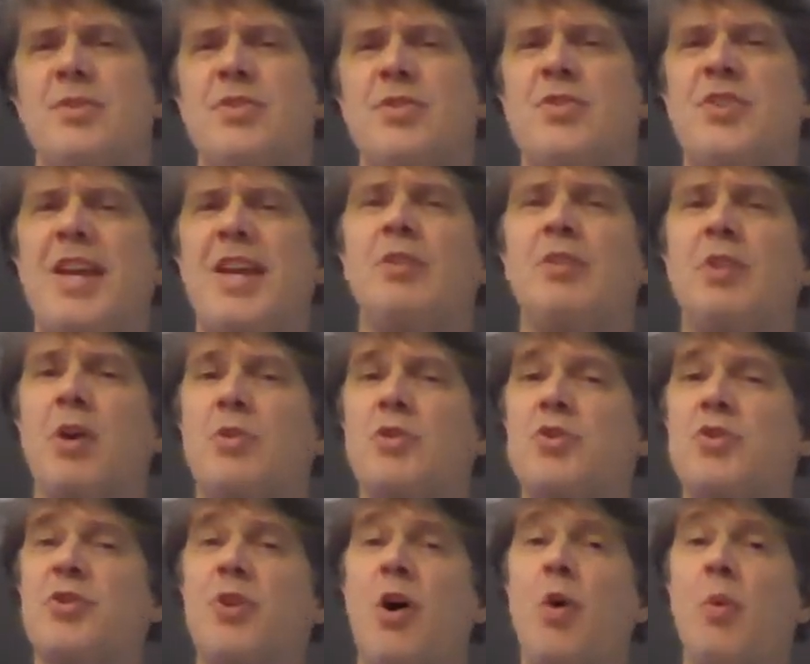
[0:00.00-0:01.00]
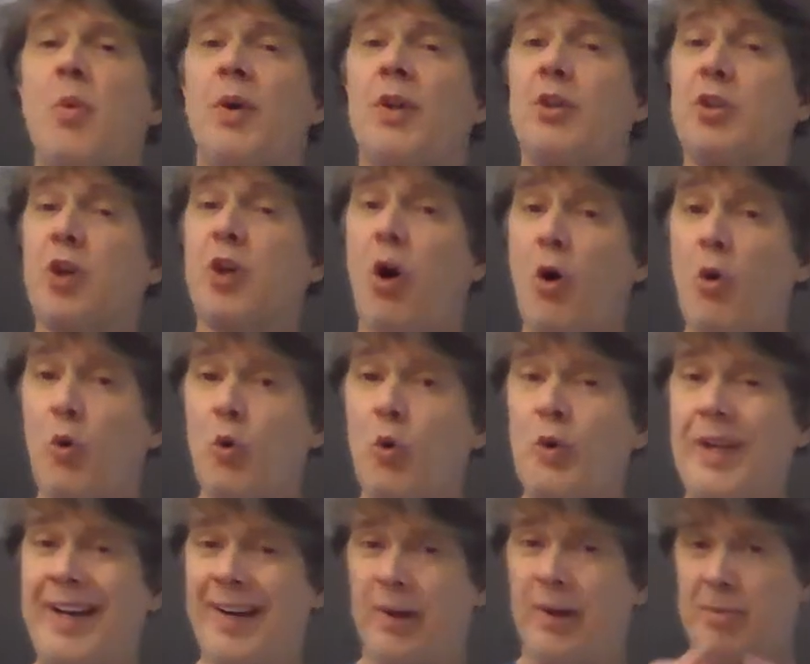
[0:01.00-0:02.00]
sound goes slower in
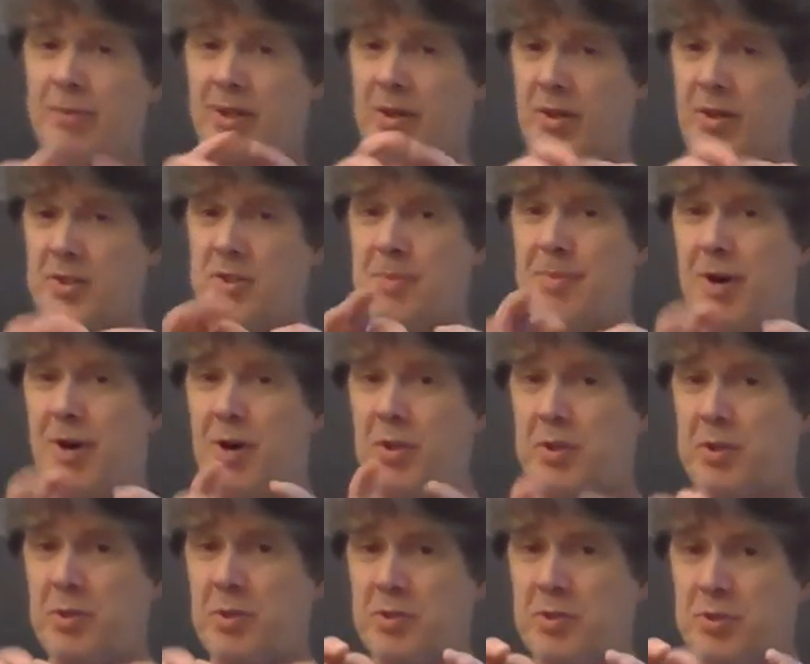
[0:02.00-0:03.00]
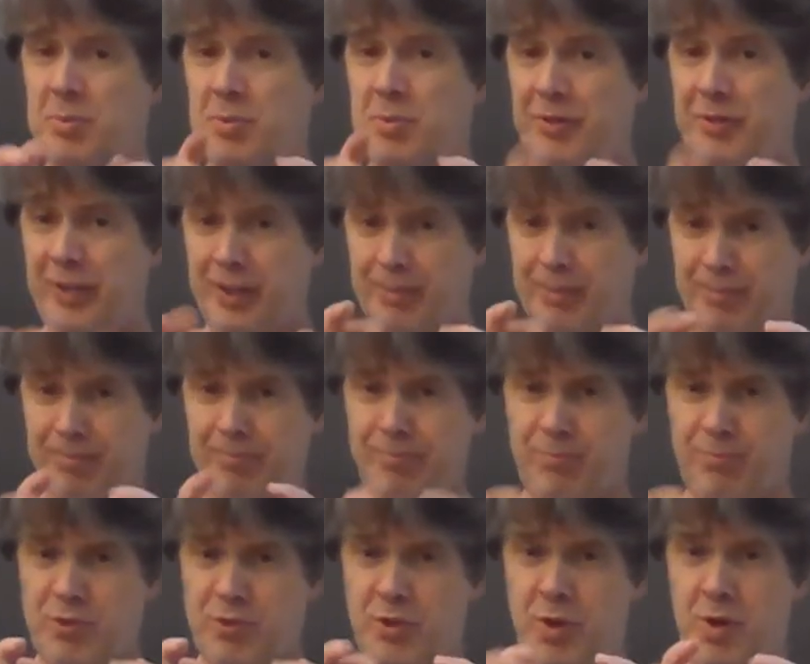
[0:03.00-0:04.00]
cold air because the molecules are moving
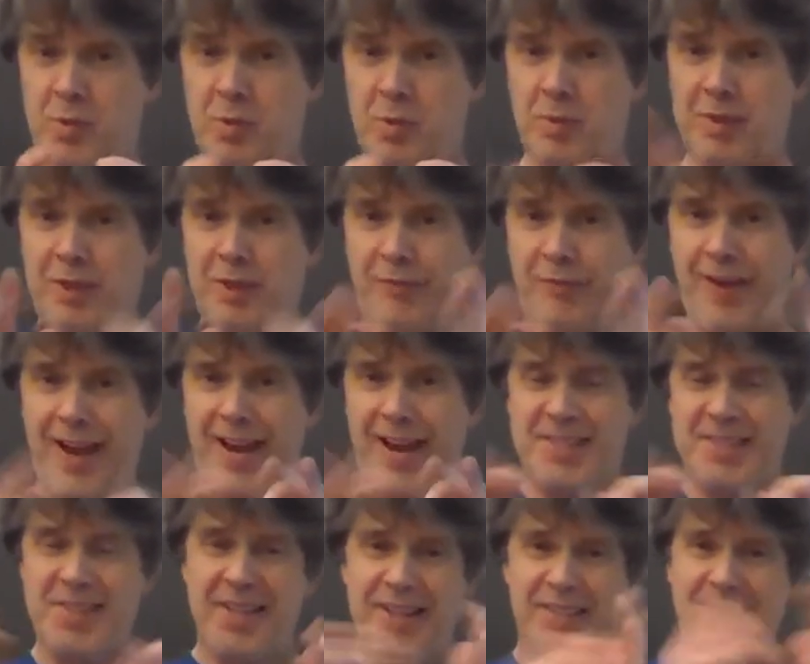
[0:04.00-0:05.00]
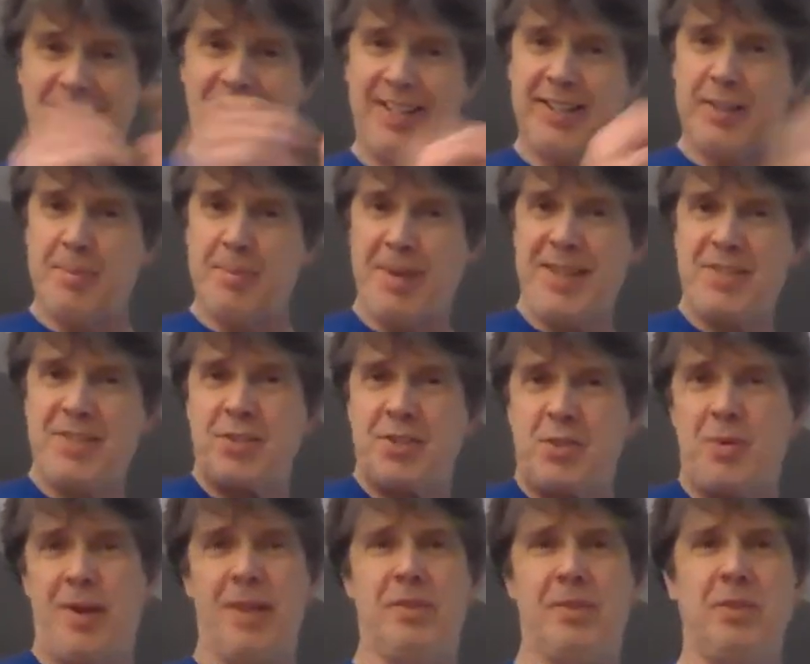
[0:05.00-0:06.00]
slower. When they're fast, they get the message
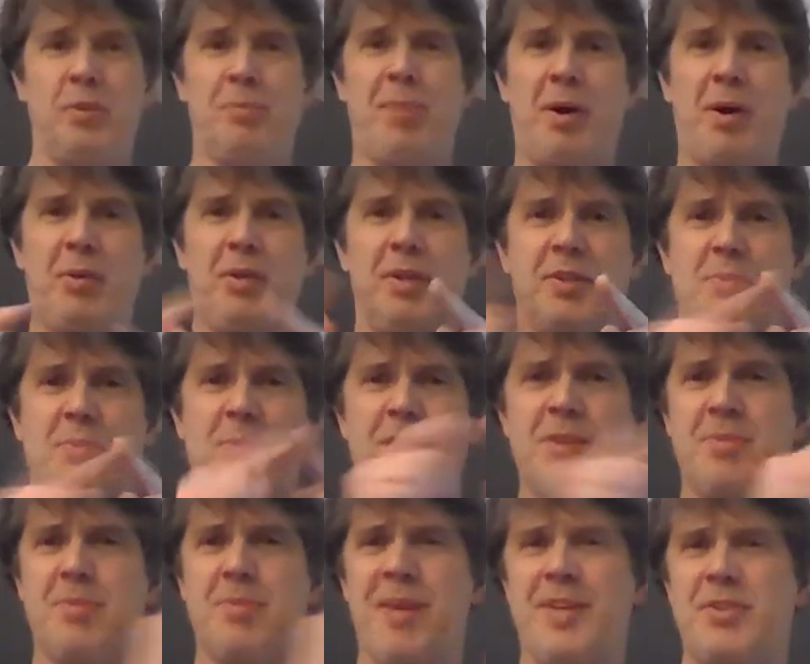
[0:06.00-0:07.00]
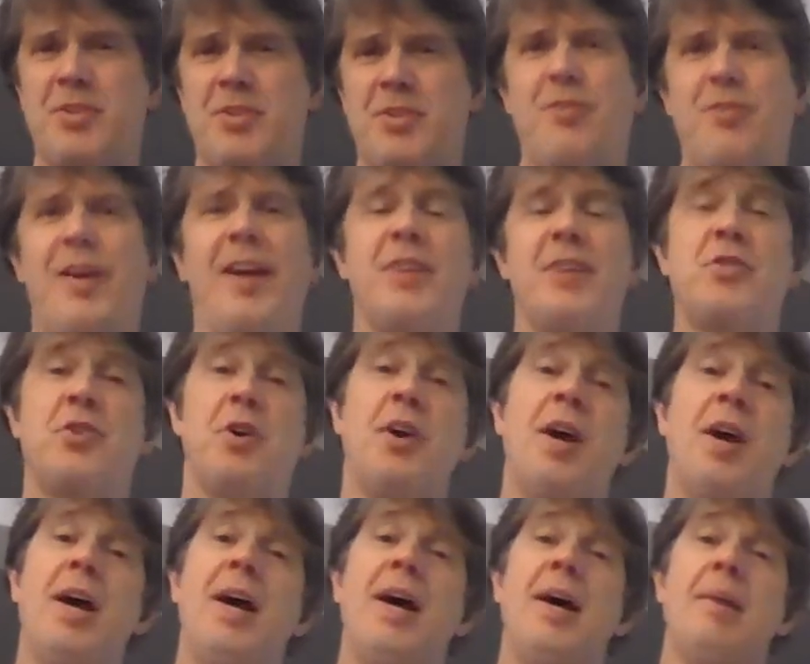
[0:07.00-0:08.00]
around. The little Pony Express message faster.
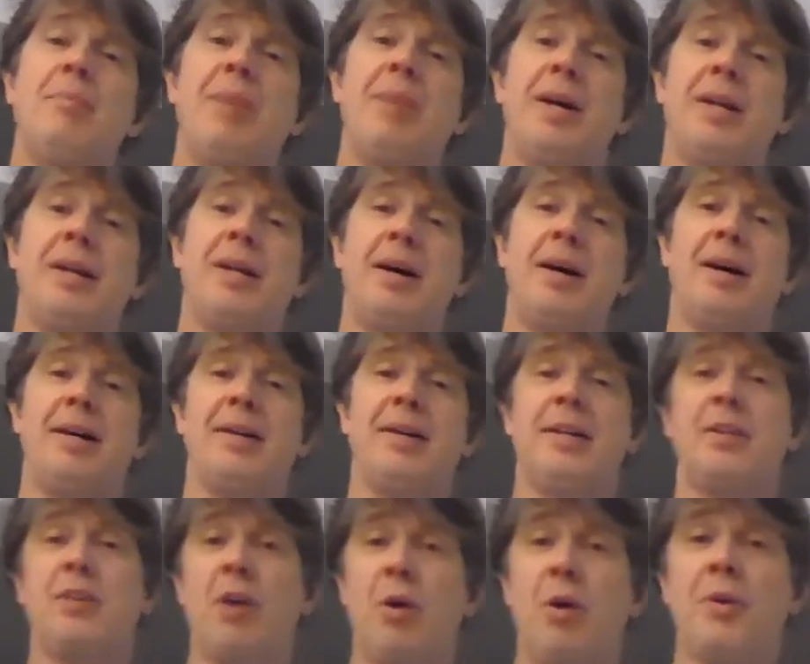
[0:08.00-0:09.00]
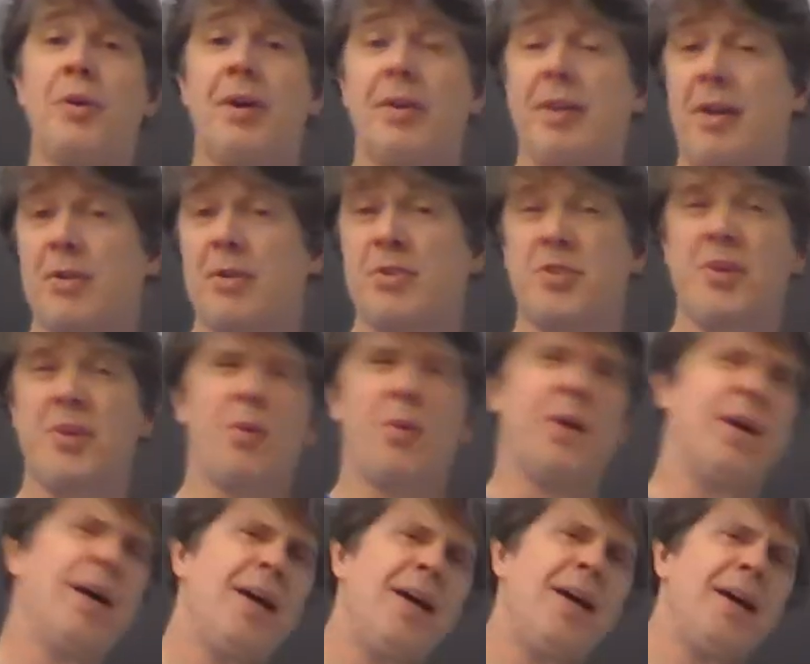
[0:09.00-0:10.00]
But in cold air, they go
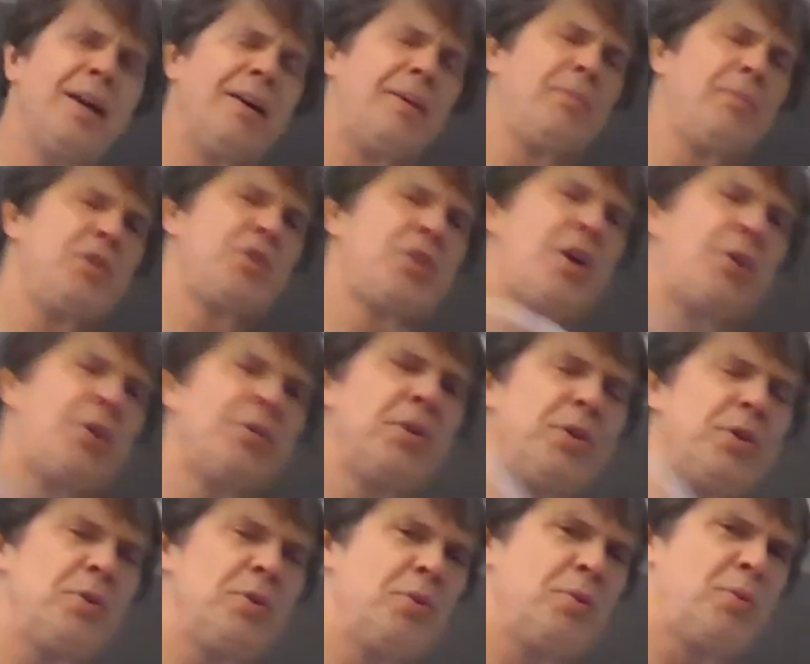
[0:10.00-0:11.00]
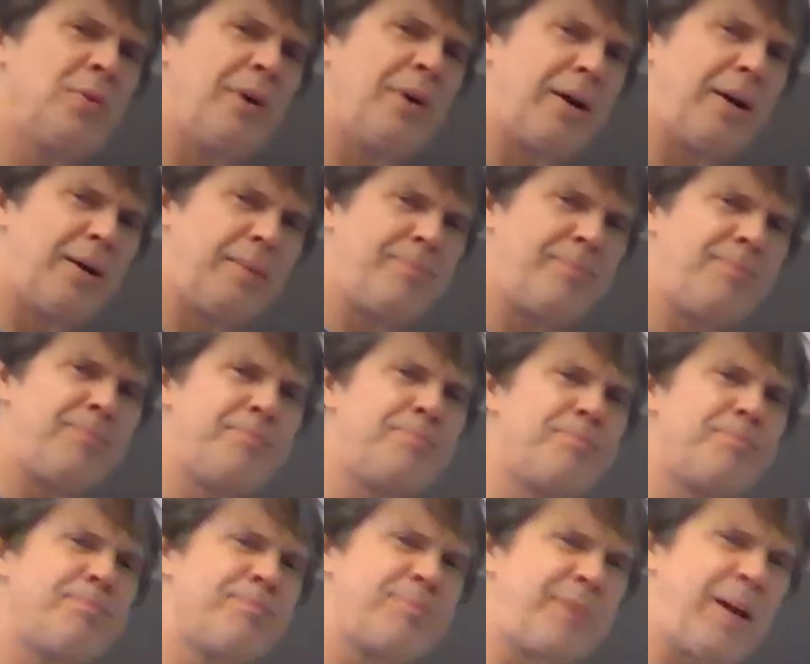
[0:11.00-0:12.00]
slower. Let me show you a
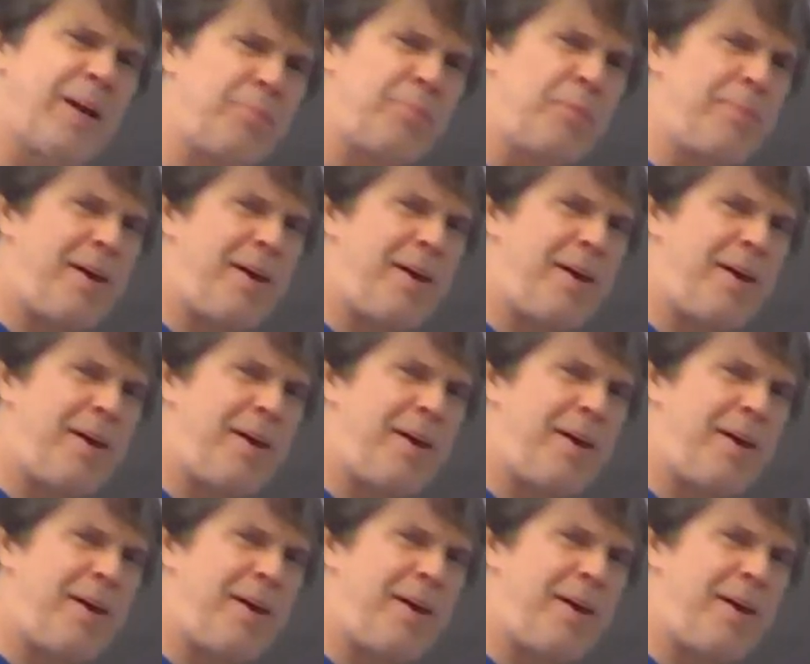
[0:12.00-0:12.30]
couple